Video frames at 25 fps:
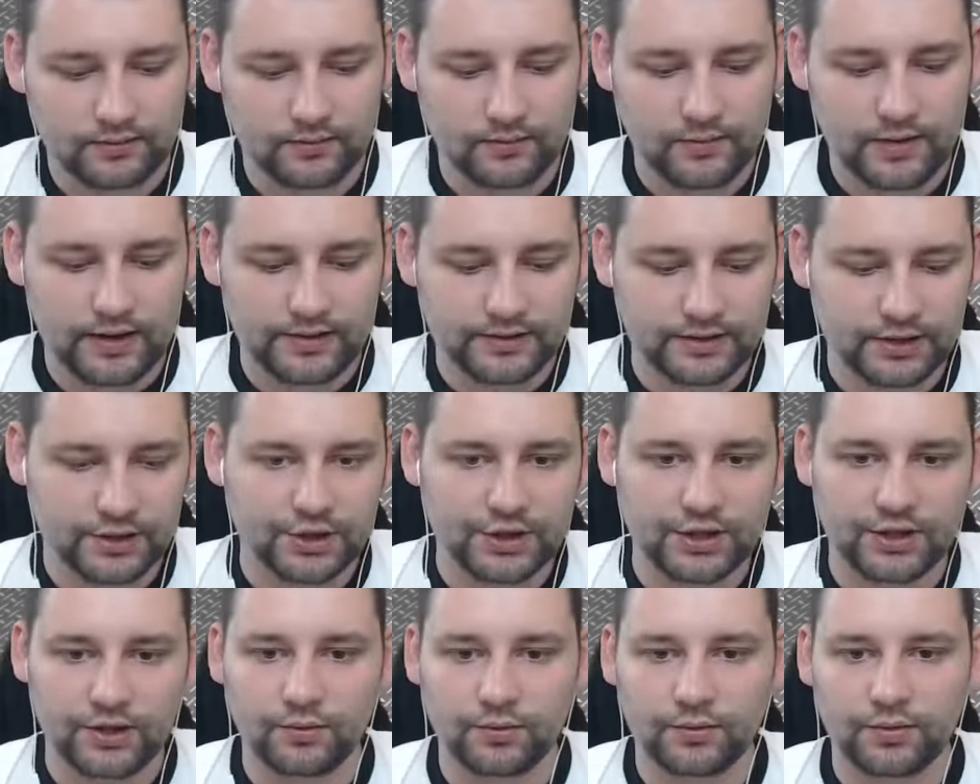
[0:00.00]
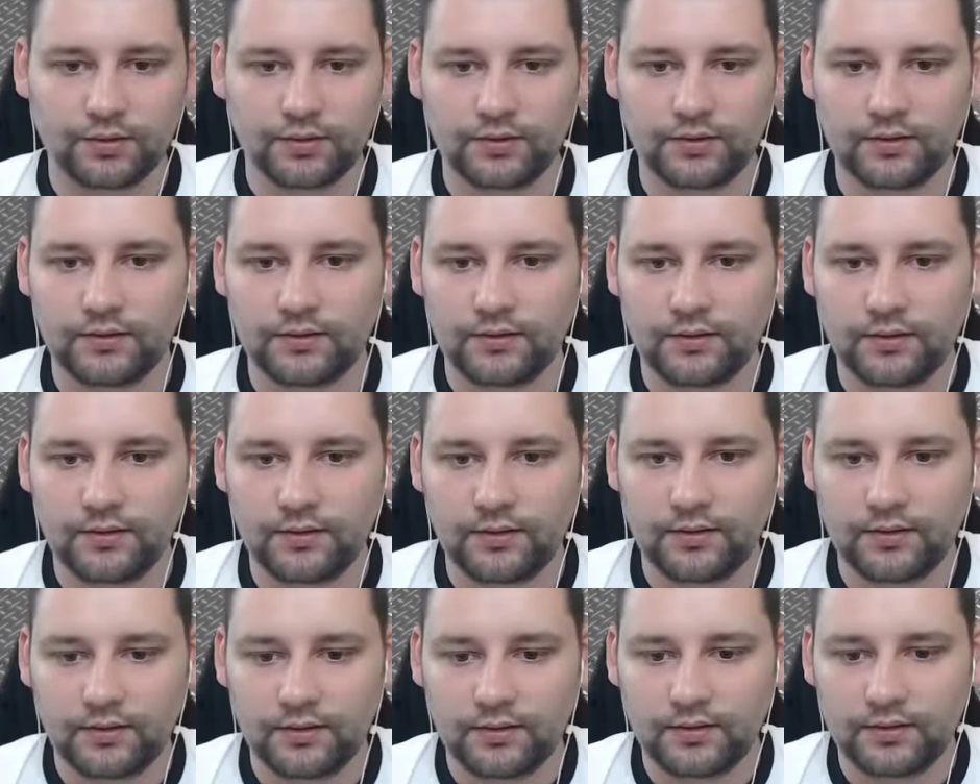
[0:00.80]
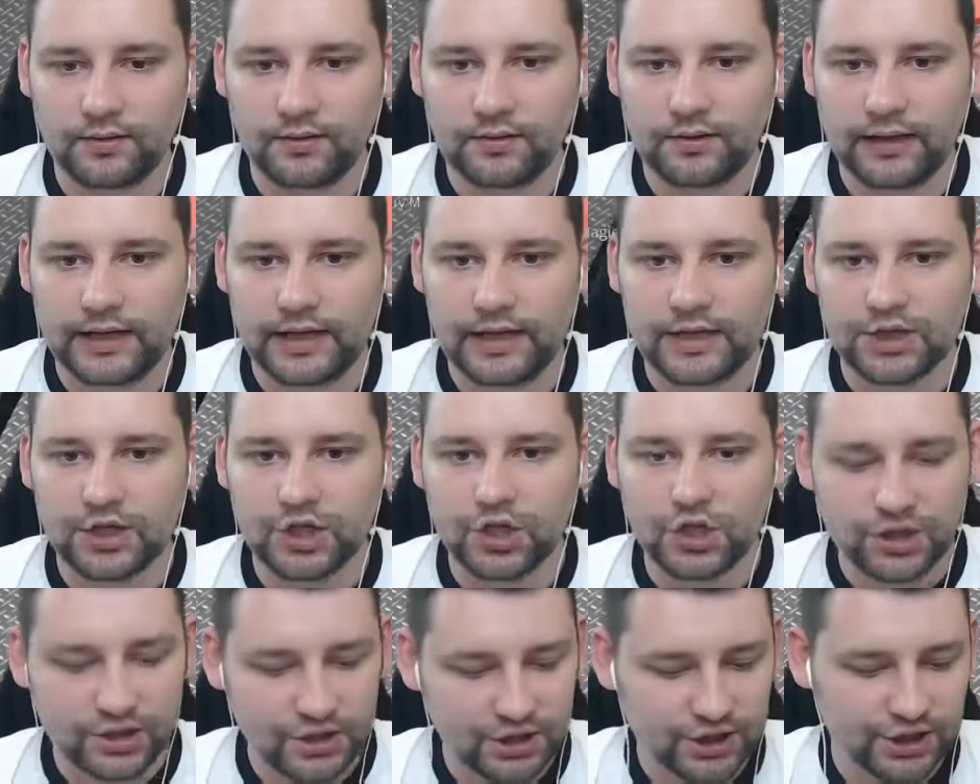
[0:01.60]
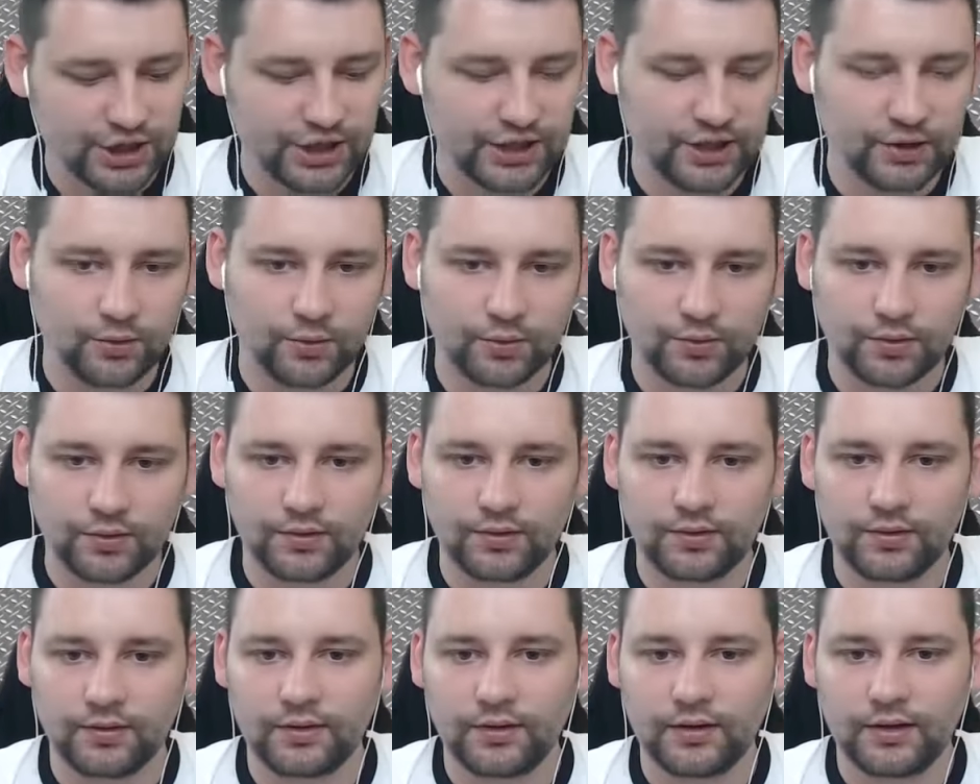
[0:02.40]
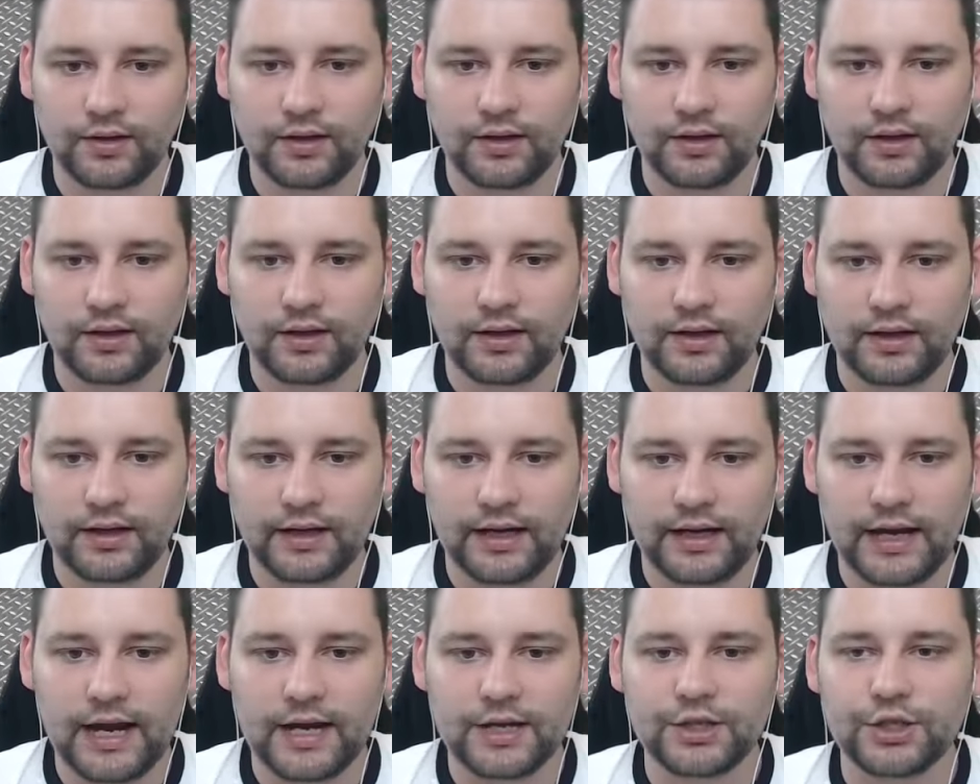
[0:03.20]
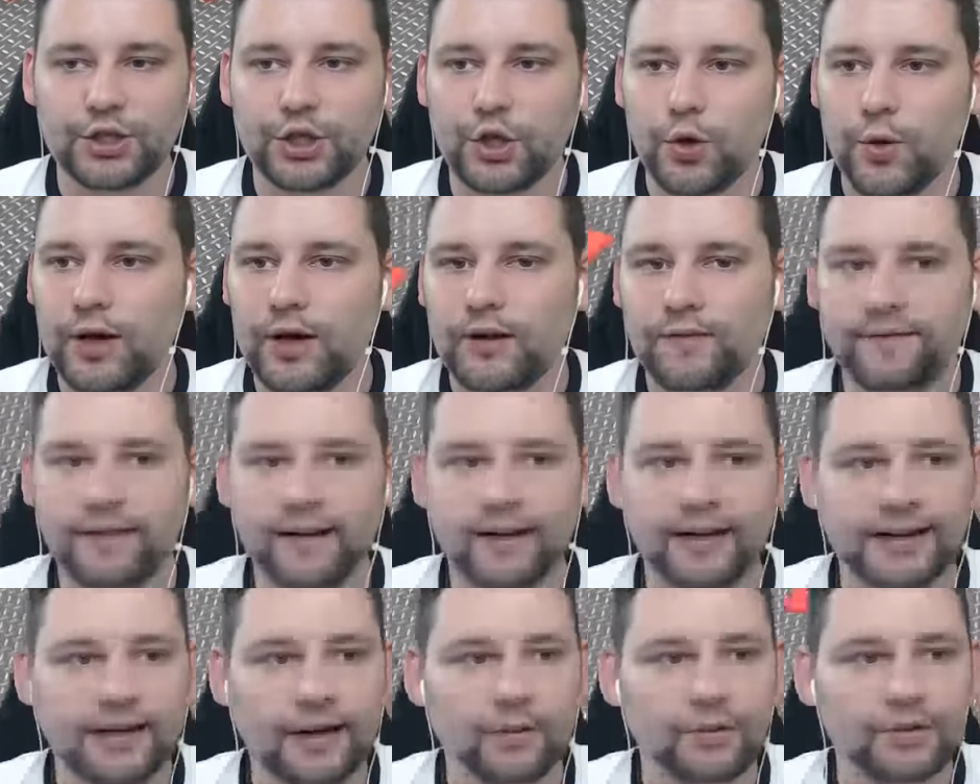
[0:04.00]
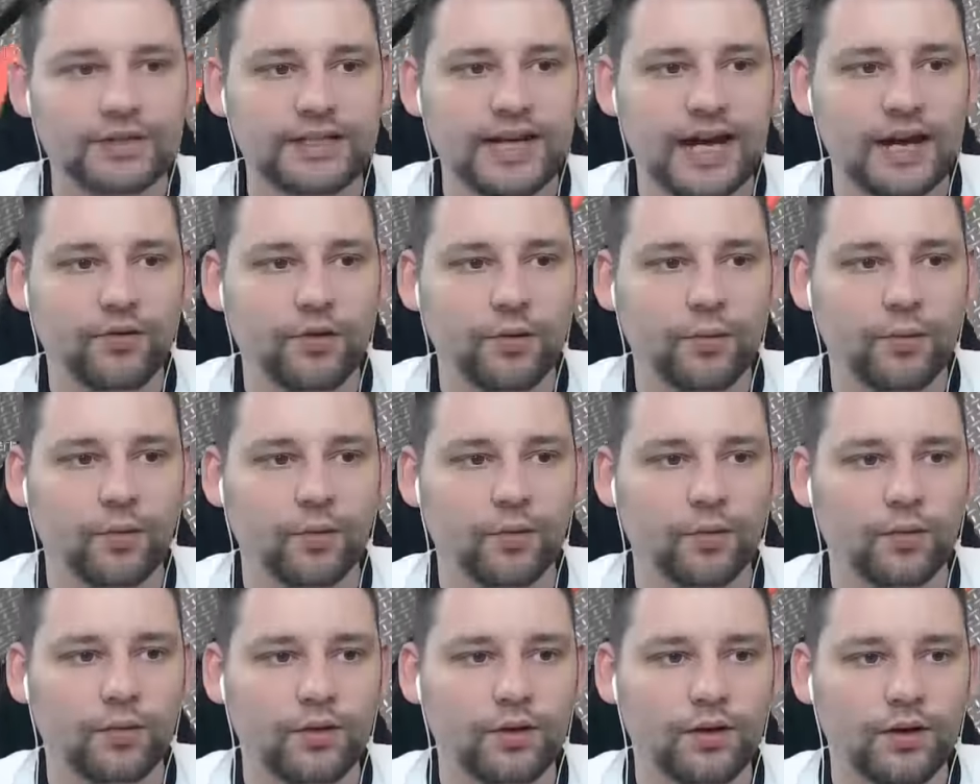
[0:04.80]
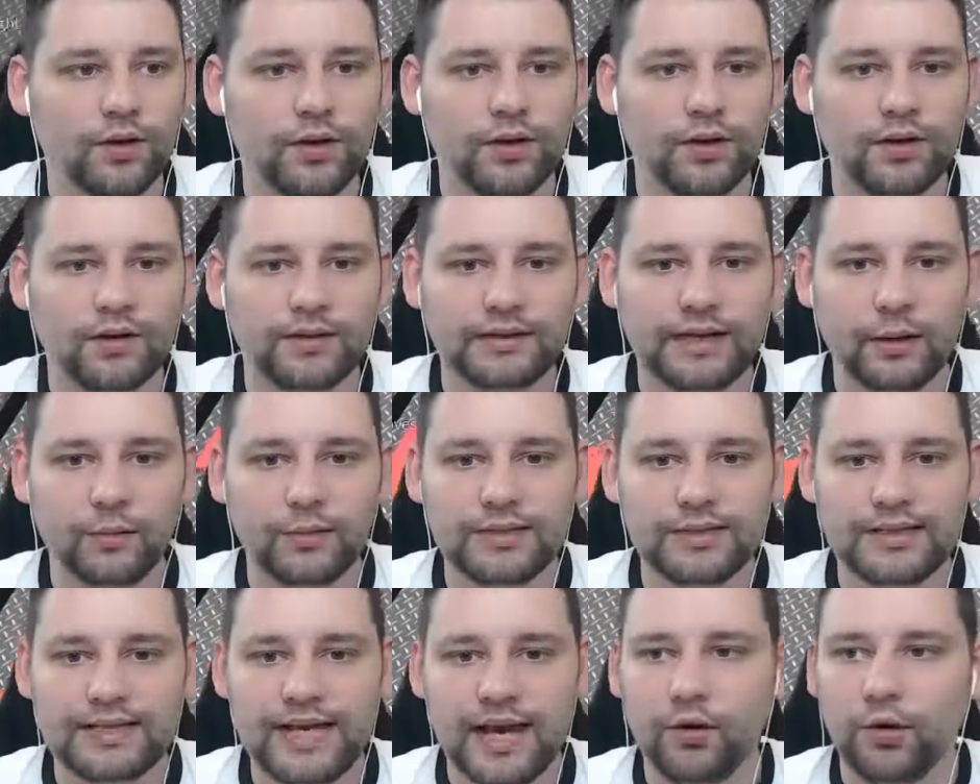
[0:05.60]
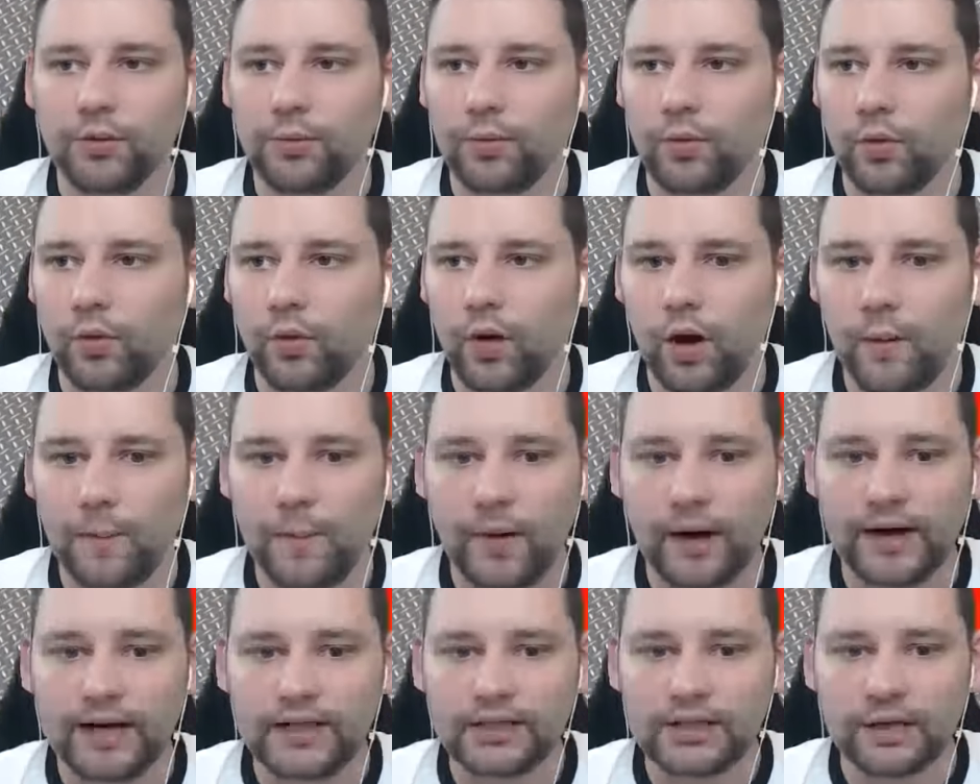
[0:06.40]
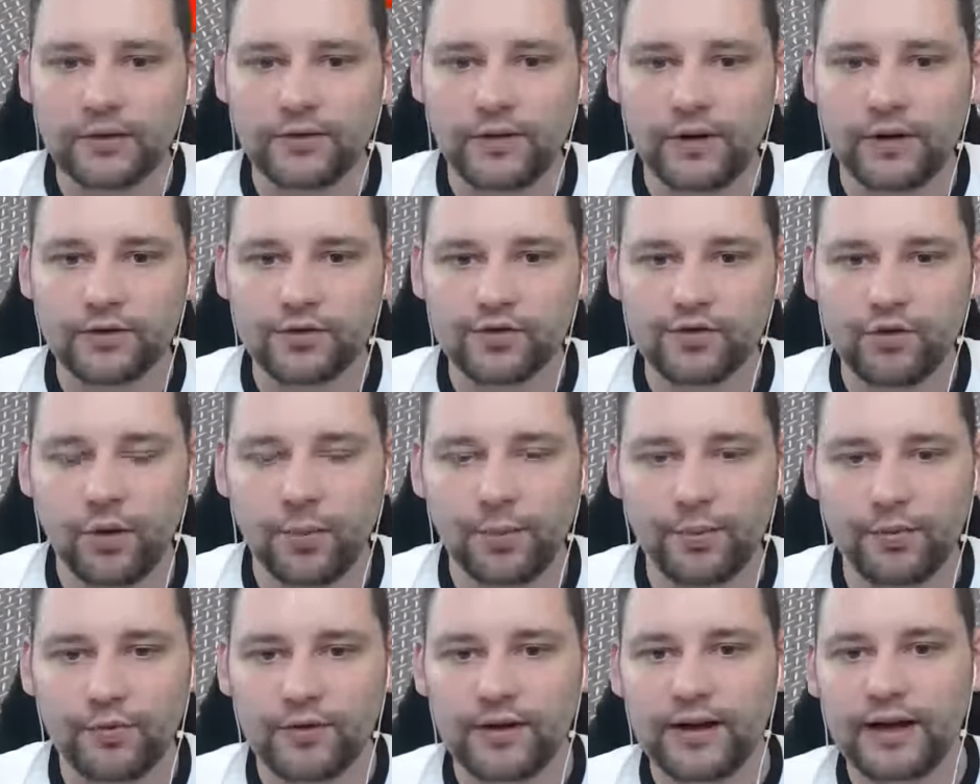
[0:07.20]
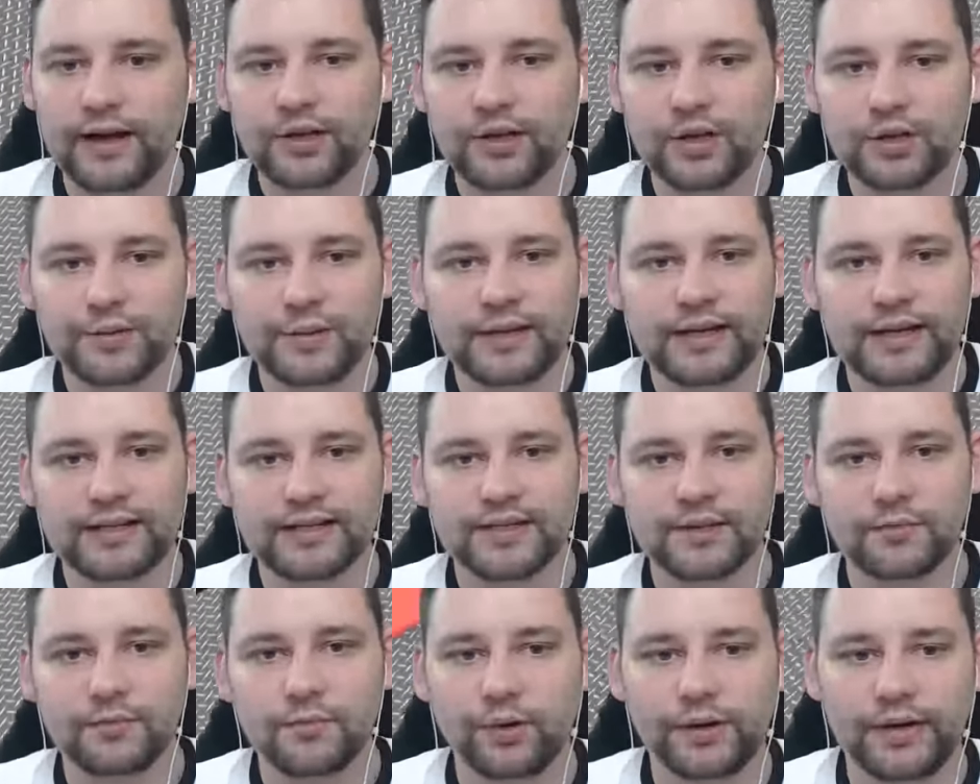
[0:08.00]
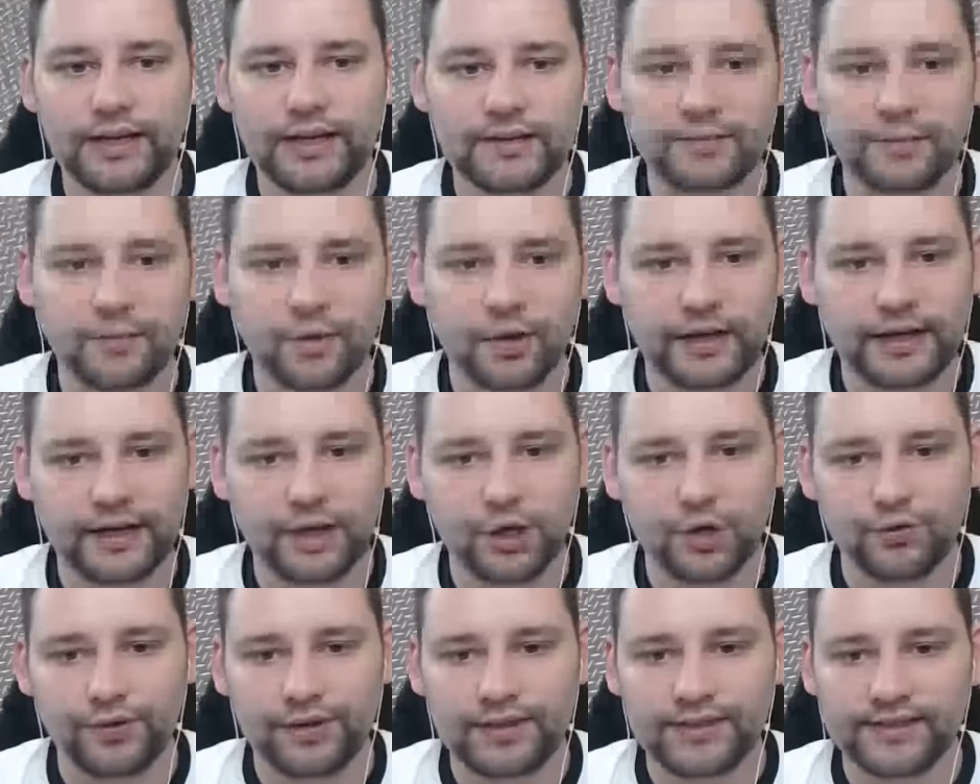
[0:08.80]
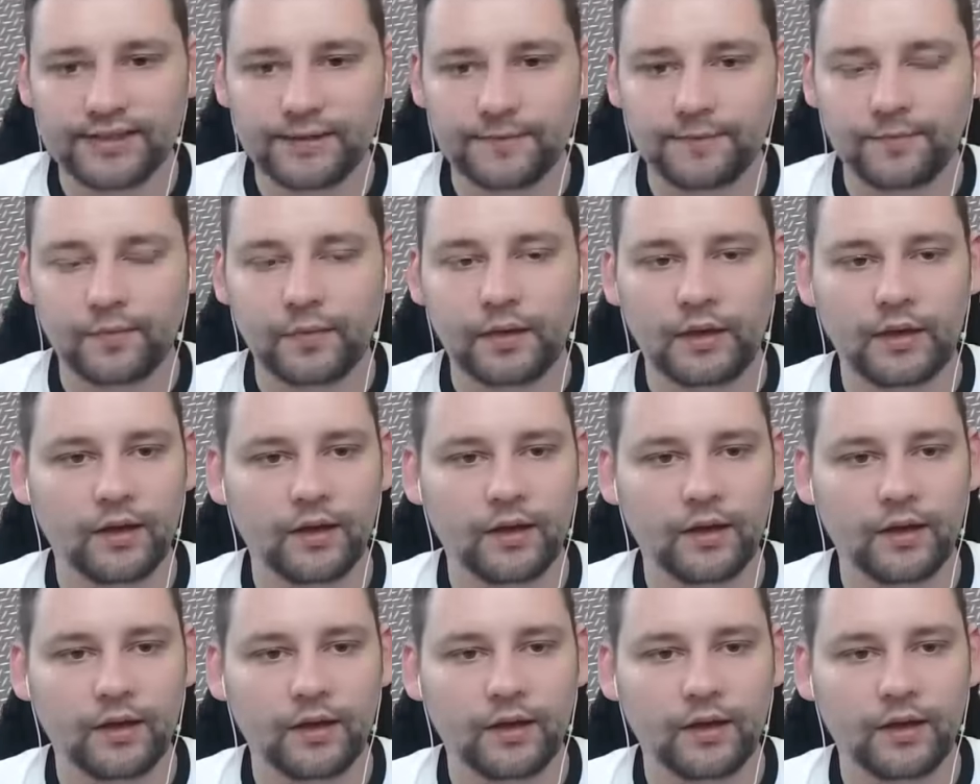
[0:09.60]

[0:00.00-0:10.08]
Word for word: Where is the shield? It's just a shield. It doesn't do anything. That was terrible. That was terrible. I'll buy this other dropper here and just get some monies increasing.